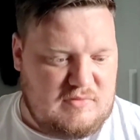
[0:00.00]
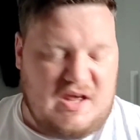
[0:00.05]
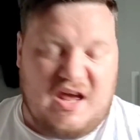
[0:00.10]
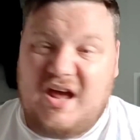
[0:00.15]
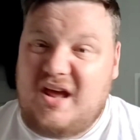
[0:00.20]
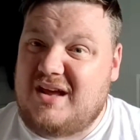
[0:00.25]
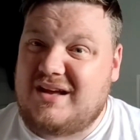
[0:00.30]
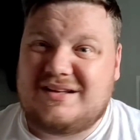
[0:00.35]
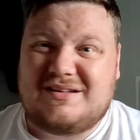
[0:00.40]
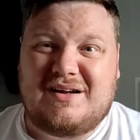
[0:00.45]

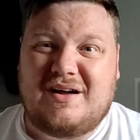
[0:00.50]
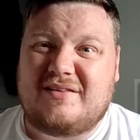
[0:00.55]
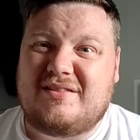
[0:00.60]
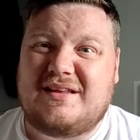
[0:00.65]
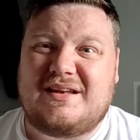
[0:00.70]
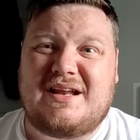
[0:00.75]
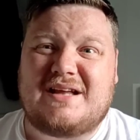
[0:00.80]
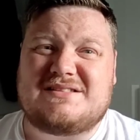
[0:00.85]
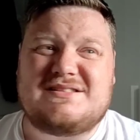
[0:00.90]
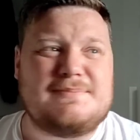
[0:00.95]
Yeah, I
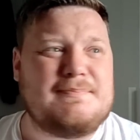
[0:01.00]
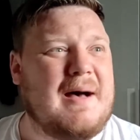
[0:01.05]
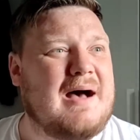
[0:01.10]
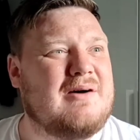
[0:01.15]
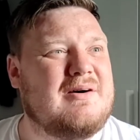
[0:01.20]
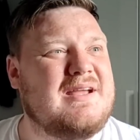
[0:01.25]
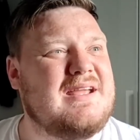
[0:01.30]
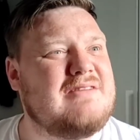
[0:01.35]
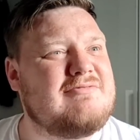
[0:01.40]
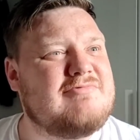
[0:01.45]
think that's
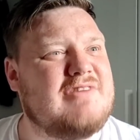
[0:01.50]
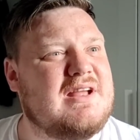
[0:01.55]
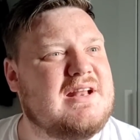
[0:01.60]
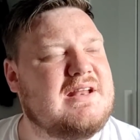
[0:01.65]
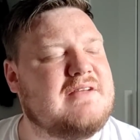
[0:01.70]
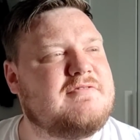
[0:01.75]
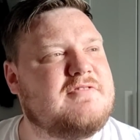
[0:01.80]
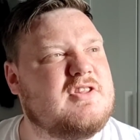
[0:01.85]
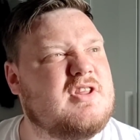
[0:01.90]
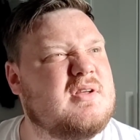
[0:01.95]
about it,
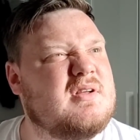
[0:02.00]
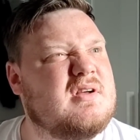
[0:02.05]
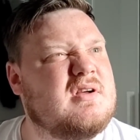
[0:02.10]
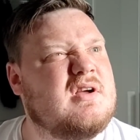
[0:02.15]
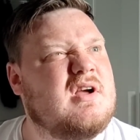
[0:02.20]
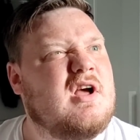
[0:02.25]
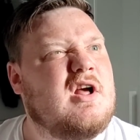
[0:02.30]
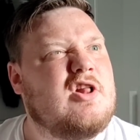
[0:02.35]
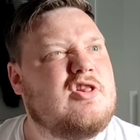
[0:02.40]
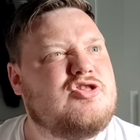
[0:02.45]
really, for
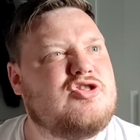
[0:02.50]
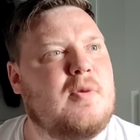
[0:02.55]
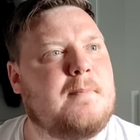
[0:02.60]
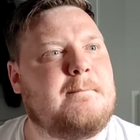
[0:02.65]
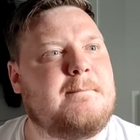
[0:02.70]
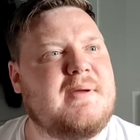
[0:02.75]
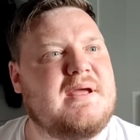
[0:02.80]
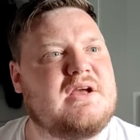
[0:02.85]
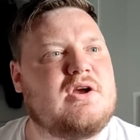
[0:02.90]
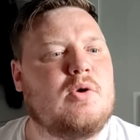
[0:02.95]
the
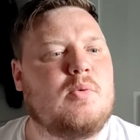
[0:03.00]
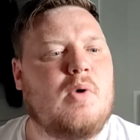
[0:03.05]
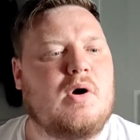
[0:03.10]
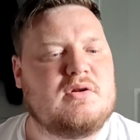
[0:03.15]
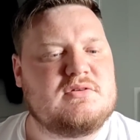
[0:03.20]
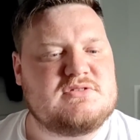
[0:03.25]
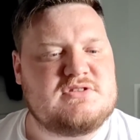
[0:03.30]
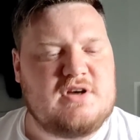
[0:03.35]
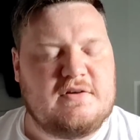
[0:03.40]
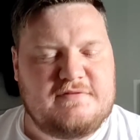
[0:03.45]
bigger
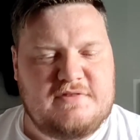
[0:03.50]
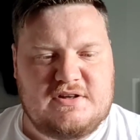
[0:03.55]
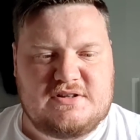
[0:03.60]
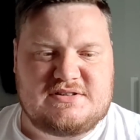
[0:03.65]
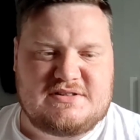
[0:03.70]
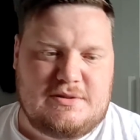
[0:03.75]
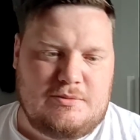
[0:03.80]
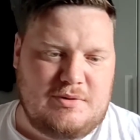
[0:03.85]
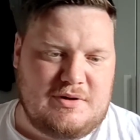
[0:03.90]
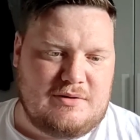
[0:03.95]
ones.
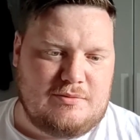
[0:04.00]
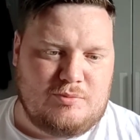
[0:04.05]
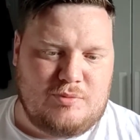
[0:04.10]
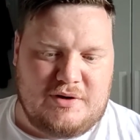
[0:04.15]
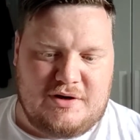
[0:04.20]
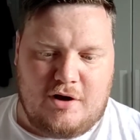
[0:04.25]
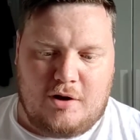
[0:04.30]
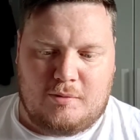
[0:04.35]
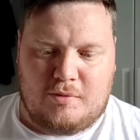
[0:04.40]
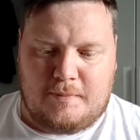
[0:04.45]
Obviously,
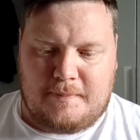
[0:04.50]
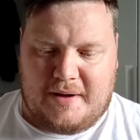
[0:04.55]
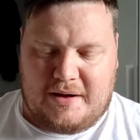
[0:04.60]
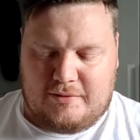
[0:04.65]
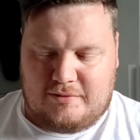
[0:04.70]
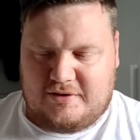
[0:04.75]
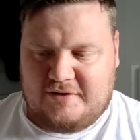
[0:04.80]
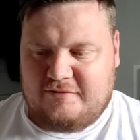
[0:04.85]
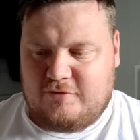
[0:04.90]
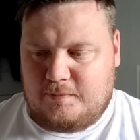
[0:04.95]
we know
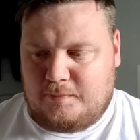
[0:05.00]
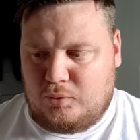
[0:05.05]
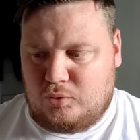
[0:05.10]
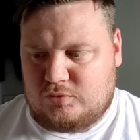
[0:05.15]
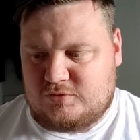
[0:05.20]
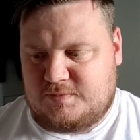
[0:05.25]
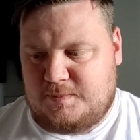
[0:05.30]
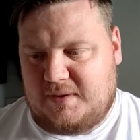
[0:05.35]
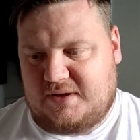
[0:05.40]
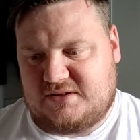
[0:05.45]
about
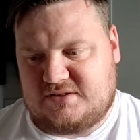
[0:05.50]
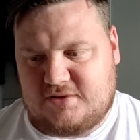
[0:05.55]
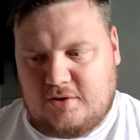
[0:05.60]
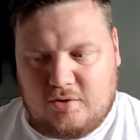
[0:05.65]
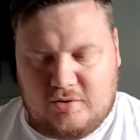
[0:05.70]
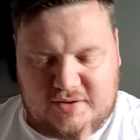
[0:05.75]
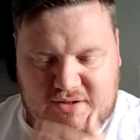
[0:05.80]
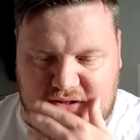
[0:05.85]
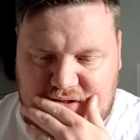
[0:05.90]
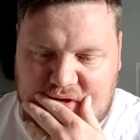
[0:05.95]
Liverpool's big
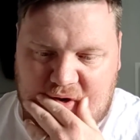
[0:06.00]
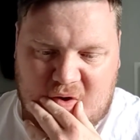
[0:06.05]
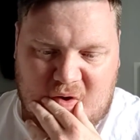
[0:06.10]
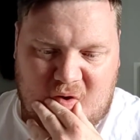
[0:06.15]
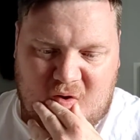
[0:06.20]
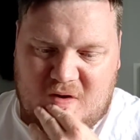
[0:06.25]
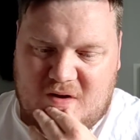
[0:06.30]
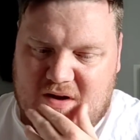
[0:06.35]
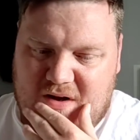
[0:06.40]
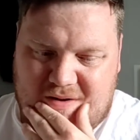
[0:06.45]
signing.
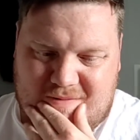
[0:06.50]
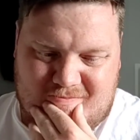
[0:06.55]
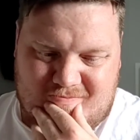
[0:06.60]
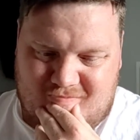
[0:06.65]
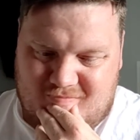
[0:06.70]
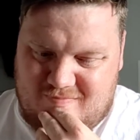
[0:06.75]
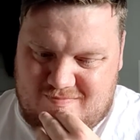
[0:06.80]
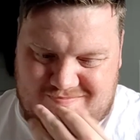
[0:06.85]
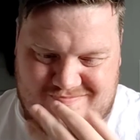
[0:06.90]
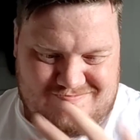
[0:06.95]
I
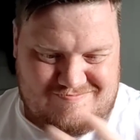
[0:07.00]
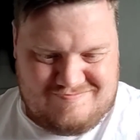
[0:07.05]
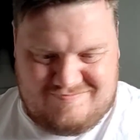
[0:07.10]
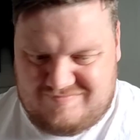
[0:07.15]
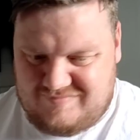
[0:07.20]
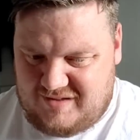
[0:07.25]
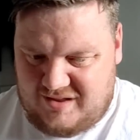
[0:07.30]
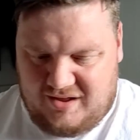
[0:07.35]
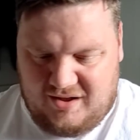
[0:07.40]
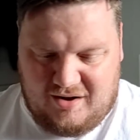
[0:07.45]

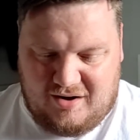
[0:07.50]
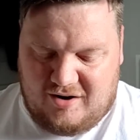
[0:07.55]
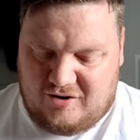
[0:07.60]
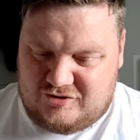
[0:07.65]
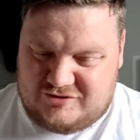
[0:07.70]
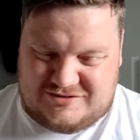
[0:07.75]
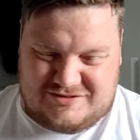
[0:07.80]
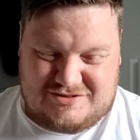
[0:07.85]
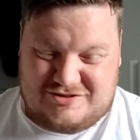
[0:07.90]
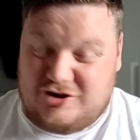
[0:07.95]

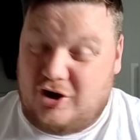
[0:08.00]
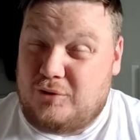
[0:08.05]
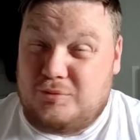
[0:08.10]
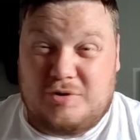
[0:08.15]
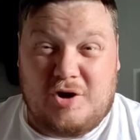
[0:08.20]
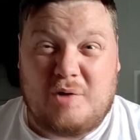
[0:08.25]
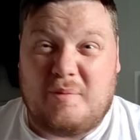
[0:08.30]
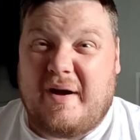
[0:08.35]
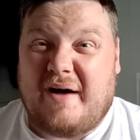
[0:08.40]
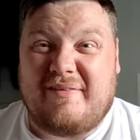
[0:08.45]

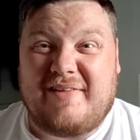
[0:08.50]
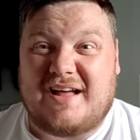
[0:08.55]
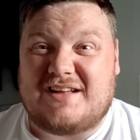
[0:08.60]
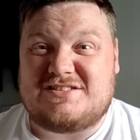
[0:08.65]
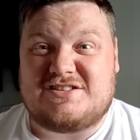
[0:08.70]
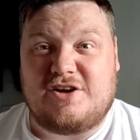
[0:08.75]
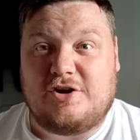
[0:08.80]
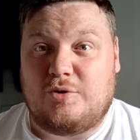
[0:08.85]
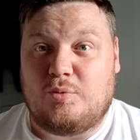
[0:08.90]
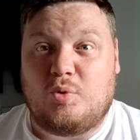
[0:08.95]
don't know how
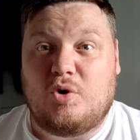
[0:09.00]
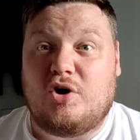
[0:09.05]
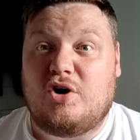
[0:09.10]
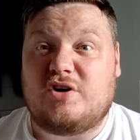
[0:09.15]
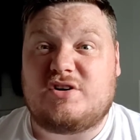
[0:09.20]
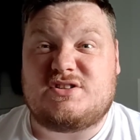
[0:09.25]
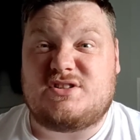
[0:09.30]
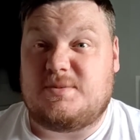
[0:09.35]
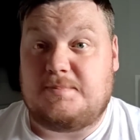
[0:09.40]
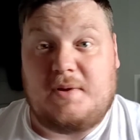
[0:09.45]
that's going to
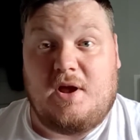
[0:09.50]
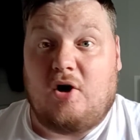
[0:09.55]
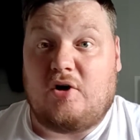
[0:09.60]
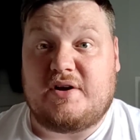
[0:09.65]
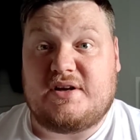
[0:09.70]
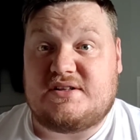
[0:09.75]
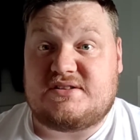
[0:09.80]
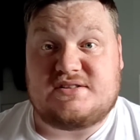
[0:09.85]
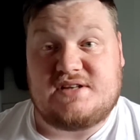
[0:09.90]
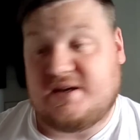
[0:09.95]
work, to be
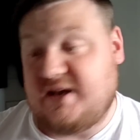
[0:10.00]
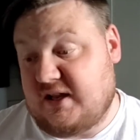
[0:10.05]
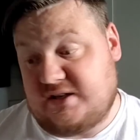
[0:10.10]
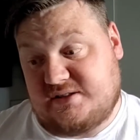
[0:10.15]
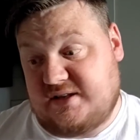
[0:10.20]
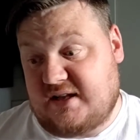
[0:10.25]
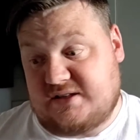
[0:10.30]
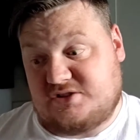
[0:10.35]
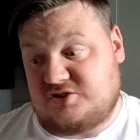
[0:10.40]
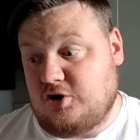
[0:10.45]
honest. And
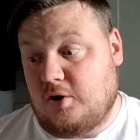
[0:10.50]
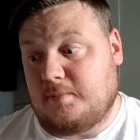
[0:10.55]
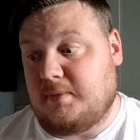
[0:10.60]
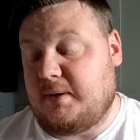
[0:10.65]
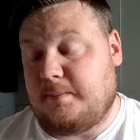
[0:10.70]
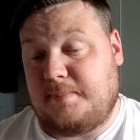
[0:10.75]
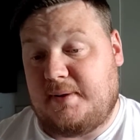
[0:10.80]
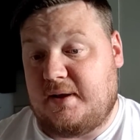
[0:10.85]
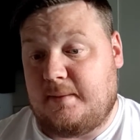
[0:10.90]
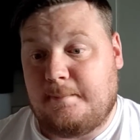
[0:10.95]
that's not
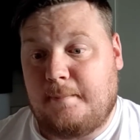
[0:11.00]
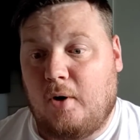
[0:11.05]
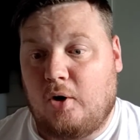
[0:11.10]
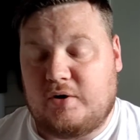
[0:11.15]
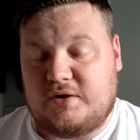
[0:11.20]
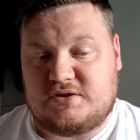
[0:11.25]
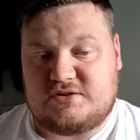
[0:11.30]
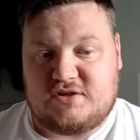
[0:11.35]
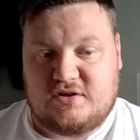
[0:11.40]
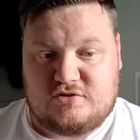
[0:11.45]
me being
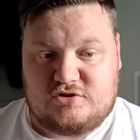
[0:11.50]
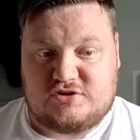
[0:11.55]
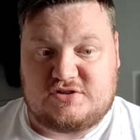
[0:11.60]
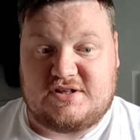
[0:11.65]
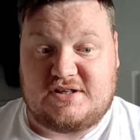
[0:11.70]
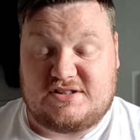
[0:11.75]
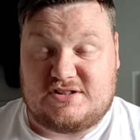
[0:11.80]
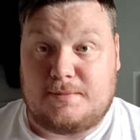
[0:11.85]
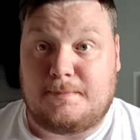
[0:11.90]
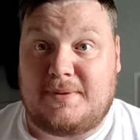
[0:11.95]
biased. I
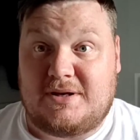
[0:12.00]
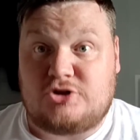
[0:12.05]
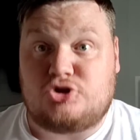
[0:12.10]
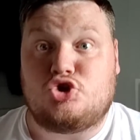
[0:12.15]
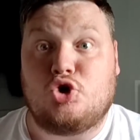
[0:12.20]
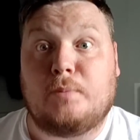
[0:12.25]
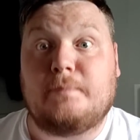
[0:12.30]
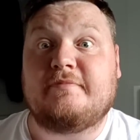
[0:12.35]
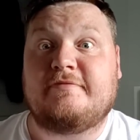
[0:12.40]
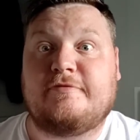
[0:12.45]
just think it's a
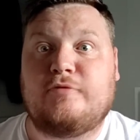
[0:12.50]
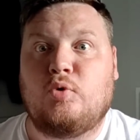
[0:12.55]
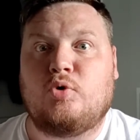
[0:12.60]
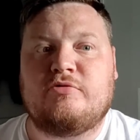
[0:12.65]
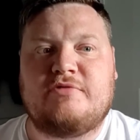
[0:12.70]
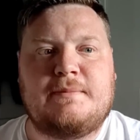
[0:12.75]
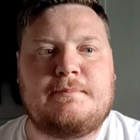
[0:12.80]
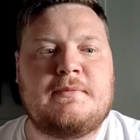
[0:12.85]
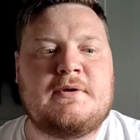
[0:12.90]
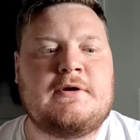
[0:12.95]
big jump
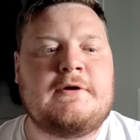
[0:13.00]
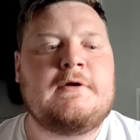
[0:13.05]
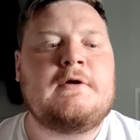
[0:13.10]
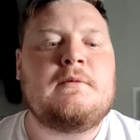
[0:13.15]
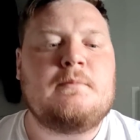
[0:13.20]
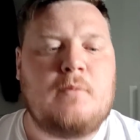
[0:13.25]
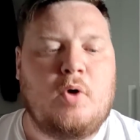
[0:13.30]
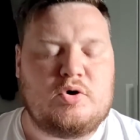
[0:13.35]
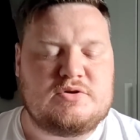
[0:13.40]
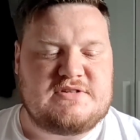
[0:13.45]
for him.
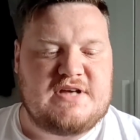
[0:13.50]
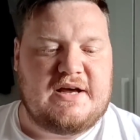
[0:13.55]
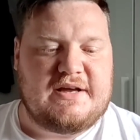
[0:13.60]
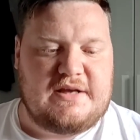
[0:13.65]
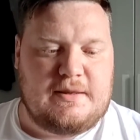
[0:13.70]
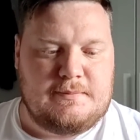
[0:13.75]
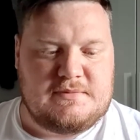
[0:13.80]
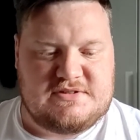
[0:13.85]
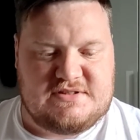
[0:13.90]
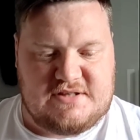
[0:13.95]
Might
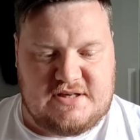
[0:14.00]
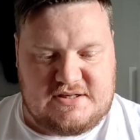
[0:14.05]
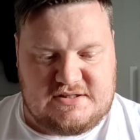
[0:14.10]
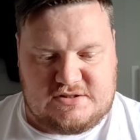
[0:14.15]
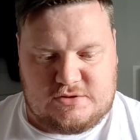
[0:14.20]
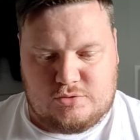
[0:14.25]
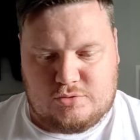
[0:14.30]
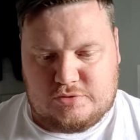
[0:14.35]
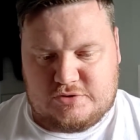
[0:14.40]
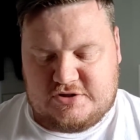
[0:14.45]
take him a
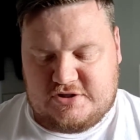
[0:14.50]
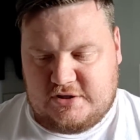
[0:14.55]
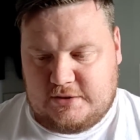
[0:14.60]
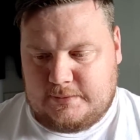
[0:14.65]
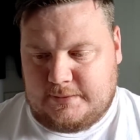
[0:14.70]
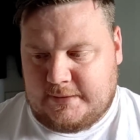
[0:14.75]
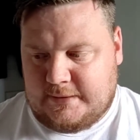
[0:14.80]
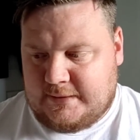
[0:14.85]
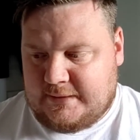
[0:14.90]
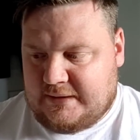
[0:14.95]
season or
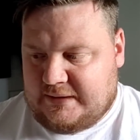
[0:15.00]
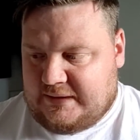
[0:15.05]
two.